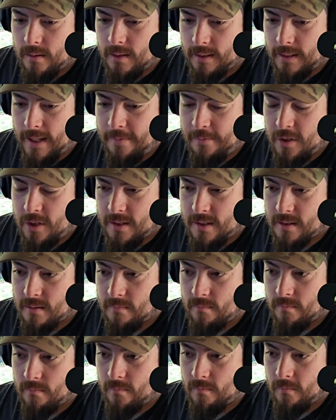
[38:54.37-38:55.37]
The left just
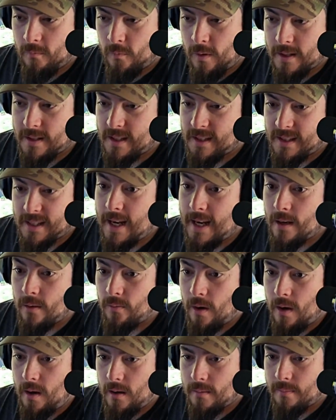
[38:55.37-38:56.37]
wants to say you're
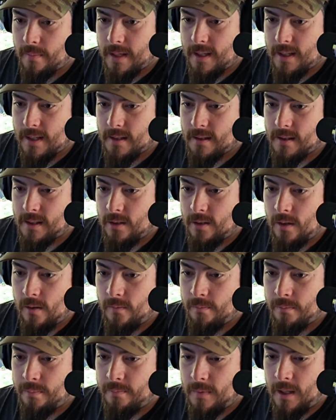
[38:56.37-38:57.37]
wrong because you
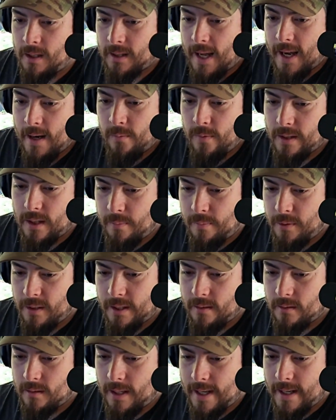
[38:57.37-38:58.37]
don't align with their
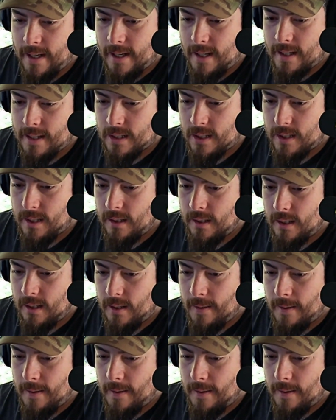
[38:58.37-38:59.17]
political ideology.